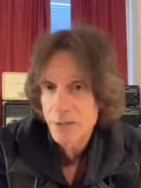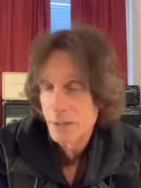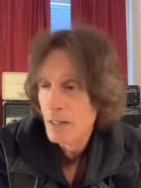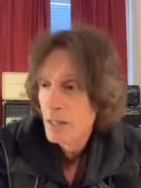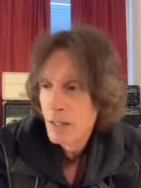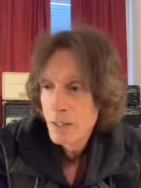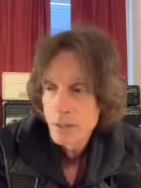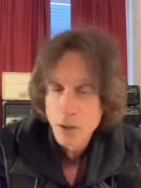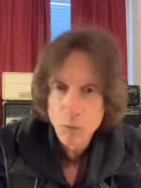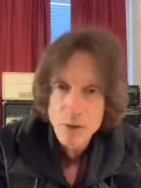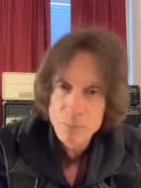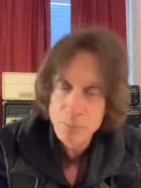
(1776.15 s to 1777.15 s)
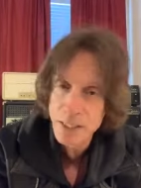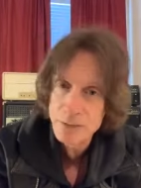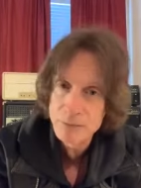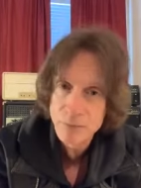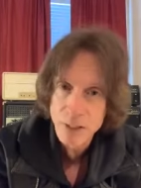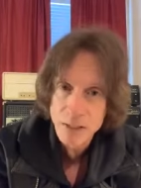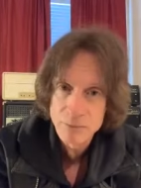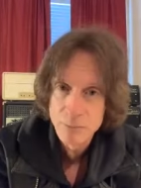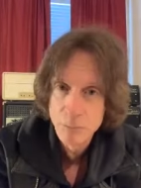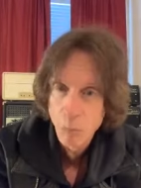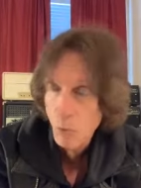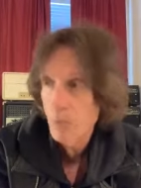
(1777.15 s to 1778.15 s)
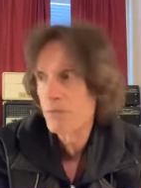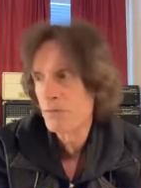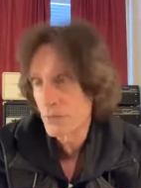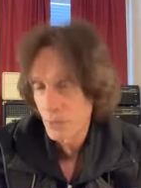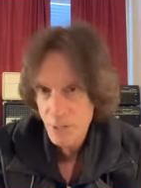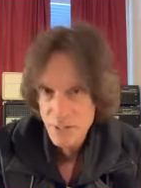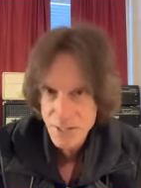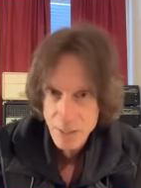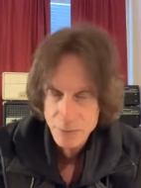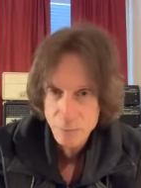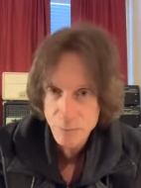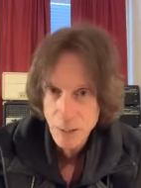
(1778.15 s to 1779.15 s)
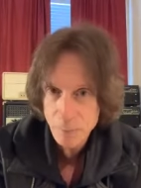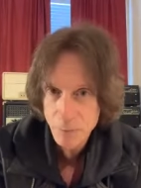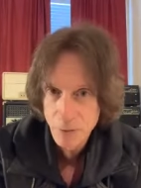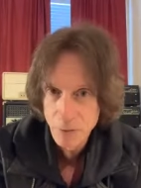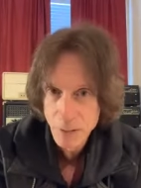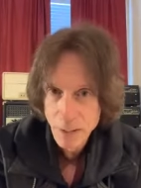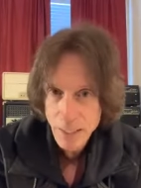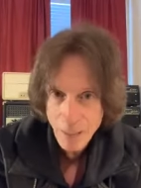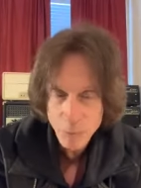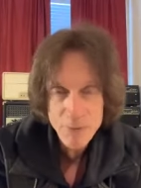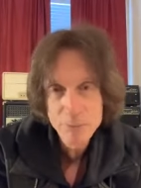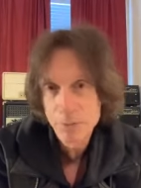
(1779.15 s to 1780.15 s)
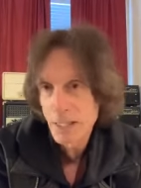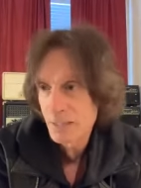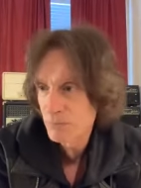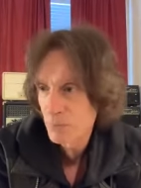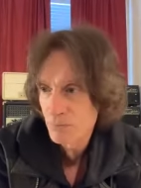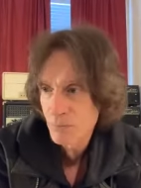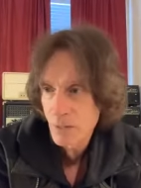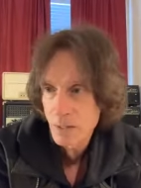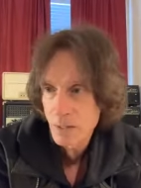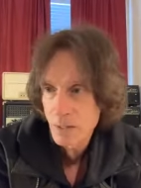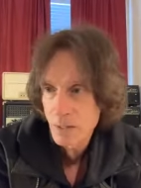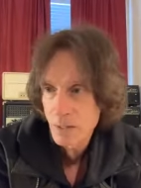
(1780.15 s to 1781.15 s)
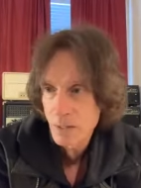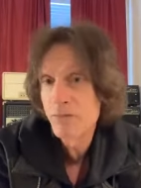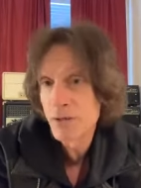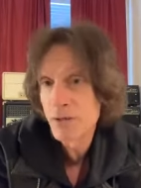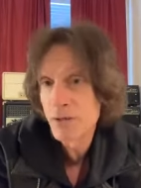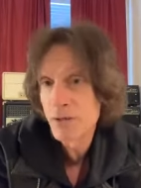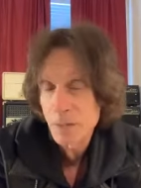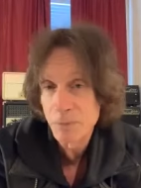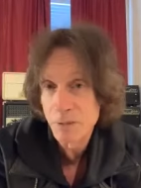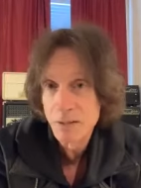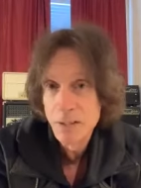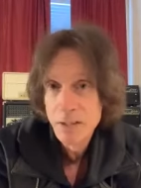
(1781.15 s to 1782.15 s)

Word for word: And, you know, we played in front of more than 30,000 people and we played for in front of 500 people,